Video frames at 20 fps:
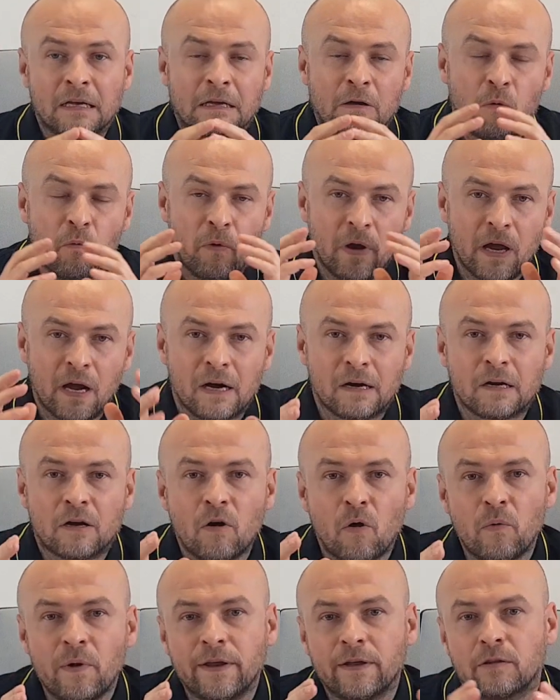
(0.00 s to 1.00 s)
We are
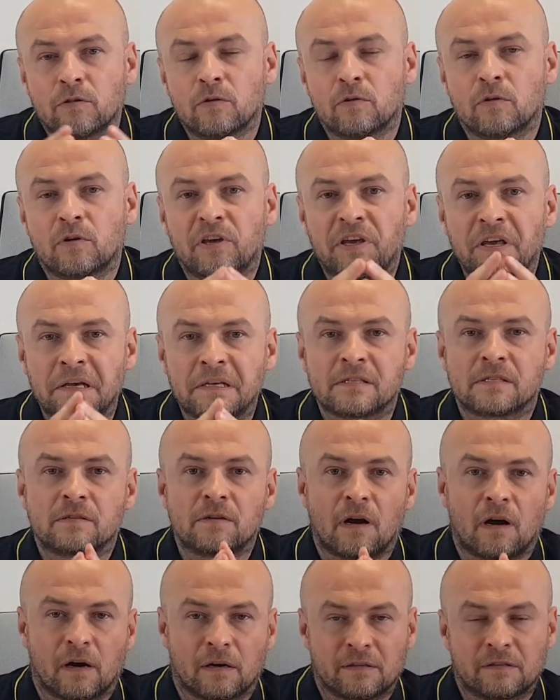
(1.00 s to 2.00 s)
going to
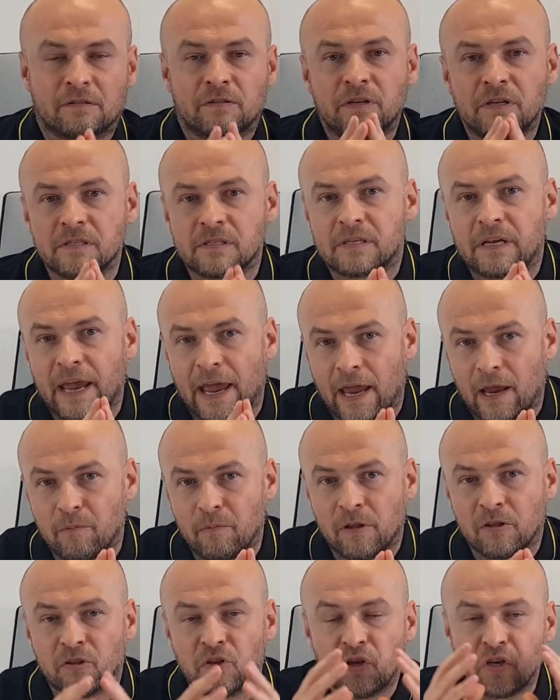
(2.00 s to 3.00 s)
kickstart this
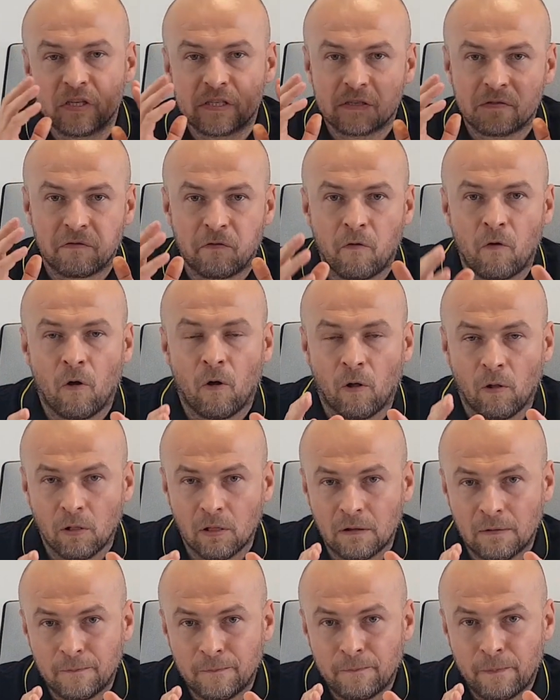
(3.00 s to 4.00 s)
game this
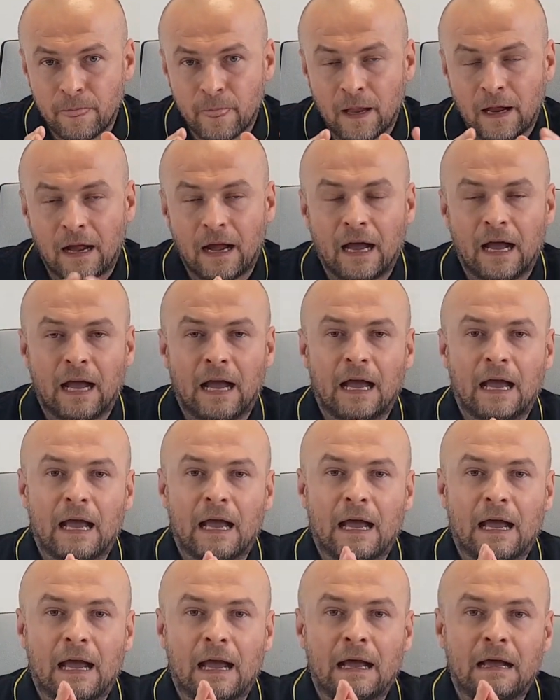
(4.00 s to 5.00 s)
fall.
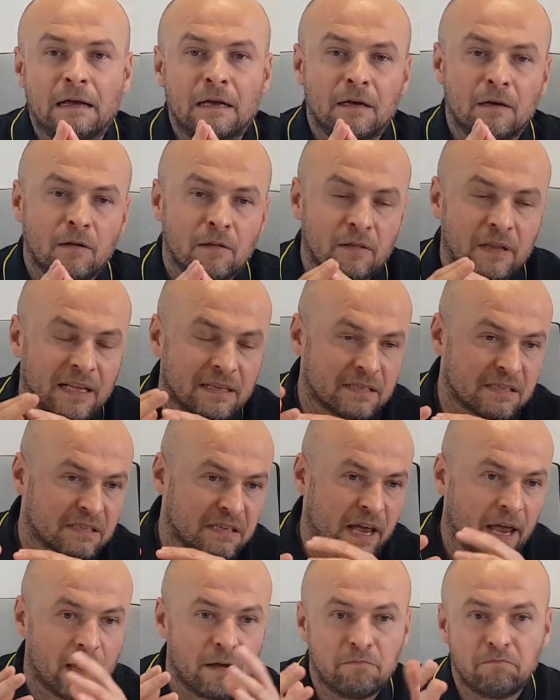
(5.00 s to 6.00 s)
Let's
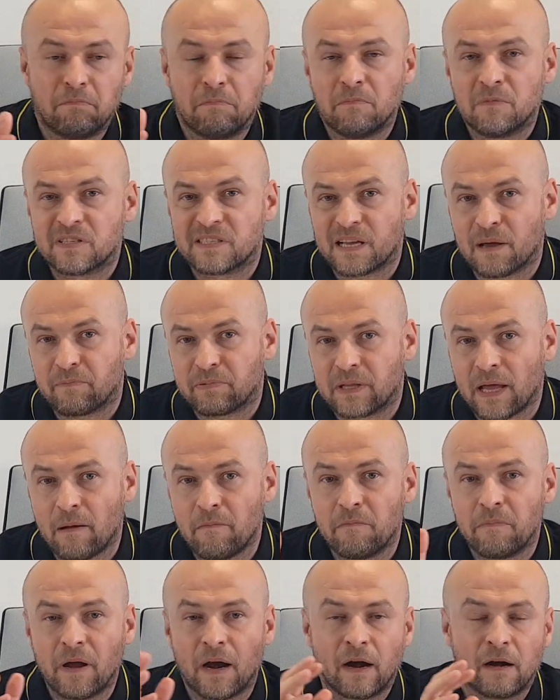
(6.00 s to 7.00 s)
say
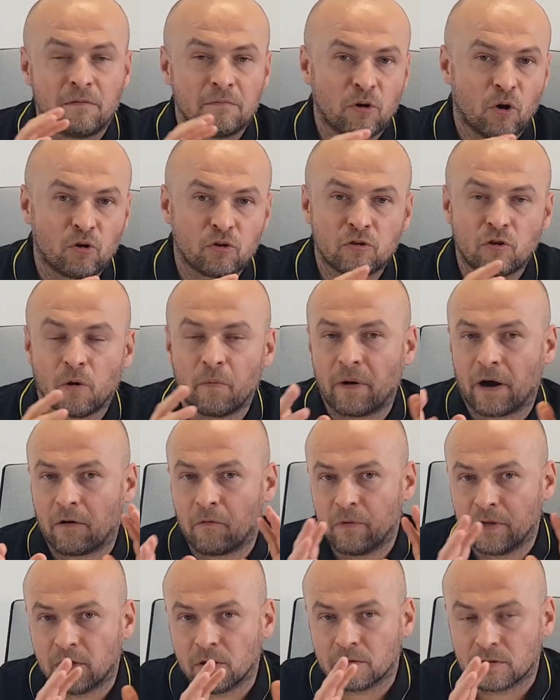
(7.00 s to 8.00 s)
September, October,
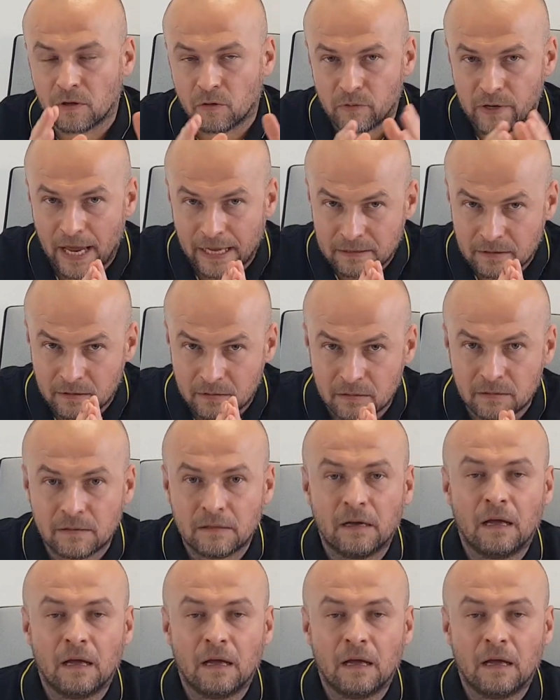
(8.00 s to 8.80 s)
we don't know yet.